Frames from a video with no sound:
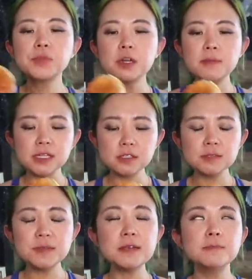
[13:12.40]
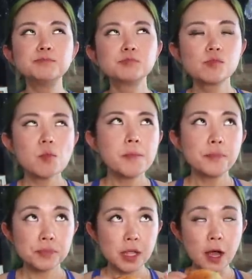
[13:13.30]
It amazes me
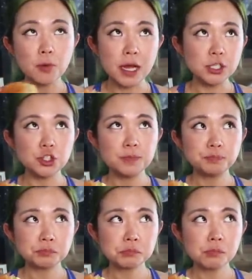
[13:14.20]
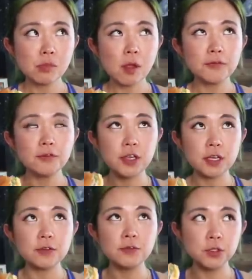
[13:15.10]
how much
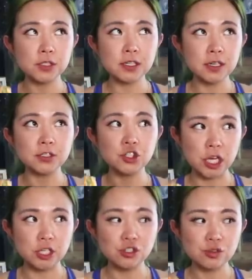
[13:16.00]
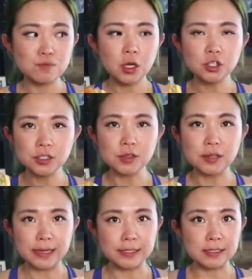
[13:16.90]
vegan food scene has changed just in the
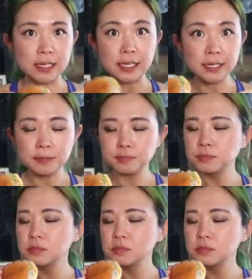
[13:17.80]
last like decade.